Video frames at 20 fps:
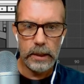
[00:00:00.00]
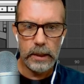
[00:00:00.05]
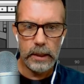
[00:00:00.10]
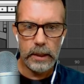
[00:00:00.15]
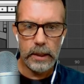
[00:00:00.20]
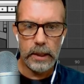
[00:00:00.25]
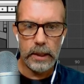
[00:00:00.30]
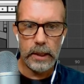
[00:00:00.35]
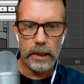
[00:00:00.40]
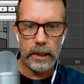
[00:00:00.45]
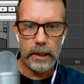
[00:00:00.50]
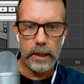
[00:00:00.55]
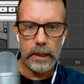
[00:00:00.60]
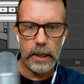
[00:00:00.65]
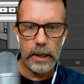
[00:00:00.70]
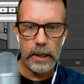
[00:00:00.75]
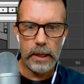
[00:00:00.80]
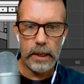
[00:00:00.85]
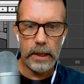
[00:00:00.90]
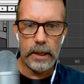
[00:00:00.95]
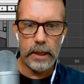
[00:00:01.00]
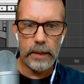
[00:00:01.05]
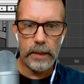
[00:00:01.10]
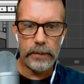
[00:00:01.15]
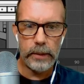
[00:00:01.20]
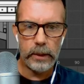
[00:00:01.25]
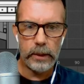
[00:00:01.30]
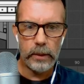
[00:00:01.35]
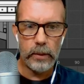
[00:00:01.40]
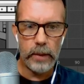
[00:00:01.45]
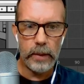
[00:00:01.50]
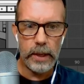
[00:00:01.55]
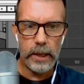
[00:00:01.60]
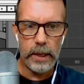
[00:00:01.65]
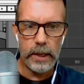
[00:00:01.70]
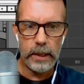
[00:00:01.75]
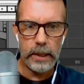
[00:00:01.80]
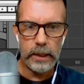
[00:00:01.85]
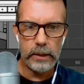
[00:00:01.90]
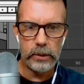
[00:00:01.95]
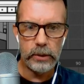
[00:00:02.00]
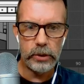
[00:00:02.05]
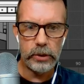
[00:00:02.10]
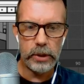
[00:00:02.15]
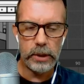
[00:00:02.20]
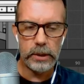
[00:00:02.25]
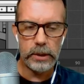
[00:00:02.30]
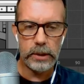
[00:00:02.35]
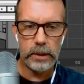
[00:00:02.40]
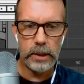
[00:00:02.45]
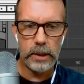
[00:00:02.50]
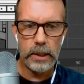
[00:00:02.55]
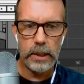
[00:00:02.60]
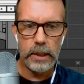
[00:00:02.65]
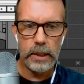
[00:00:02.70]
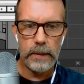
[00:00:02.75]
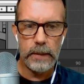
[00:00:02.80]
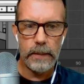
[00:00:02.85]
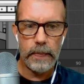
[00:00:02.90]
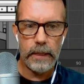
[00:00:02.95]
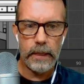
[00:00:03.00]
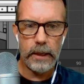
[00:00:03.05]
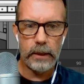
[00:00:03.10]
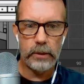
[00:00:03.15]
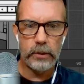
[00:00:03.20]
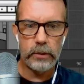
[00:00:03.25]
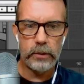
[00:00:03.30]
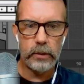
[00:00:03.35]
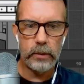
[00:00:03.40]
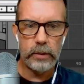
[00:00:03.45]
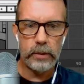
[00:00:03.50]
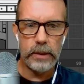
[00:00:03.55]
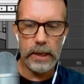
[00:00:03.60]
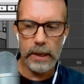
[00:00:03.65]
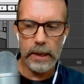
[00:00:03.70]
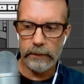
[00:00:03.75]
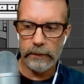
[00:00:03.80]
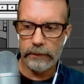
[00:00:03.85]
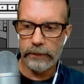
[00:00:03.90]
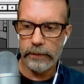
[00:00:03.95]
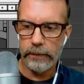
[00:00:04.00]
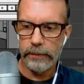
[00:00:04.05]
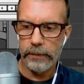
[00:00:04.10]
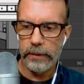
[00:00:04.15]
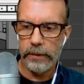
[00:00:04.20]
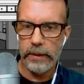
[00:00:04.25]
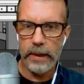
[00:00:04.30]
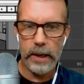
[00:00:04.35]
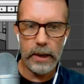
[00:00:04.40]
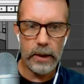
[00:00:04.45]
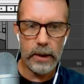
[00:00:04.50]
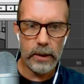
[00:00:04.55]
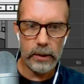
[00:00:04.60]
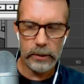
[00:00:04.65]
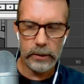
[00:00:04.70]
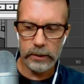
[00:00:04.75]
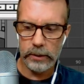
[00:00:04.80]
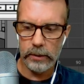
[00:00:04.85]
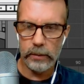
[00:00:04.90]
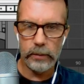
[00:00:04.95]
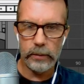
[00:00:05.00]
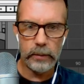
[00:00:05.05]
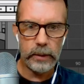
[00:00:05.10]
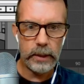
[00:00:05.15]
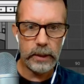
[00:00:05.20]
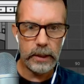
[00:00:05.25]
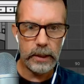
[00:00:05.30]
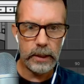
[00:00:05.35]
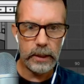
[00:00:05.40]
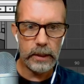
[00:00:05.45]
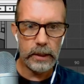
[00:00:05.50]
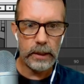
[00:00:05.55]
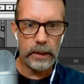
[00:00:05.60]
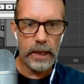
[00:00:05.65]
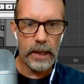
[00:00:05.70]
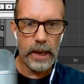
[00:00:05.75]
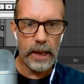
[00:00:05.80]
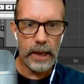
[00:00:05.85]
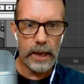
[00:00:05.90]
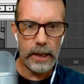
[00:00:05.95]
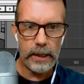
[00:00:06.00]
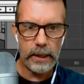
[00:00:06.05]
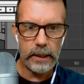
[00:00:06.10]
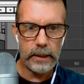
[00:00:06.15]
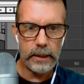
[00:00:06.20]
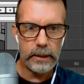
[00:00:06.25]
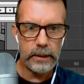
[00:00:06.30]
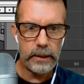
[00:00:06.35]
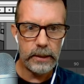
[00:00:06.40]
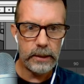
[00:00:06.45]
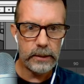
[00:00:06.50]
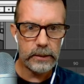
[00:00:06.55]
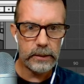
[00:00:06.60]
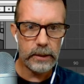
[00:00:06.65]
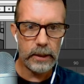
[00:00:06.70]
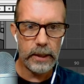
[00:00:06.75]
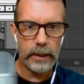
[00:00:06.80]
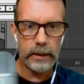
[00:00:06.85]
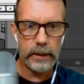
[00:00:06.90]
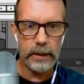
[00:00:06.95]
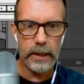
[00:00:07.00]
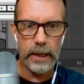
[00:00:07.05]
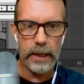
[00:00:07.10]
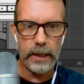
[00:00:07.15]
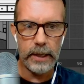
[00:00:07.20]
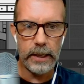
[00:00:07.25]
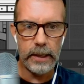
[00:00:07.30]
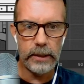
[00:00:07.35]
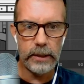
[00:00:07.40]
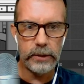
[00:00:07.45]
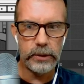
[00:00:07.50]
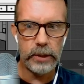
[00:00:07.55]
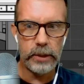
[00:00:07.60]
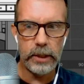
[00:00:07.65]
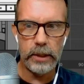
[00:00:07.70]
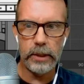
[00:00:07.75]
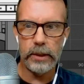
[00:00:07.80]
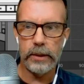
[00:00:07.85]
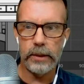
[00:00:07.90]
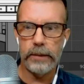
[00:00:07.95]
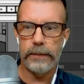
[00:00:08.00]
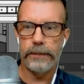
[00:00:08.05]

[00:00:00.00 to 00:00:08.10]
And then I'm going to go ahead and just extrude down from there. So hit that and deselect that edge here.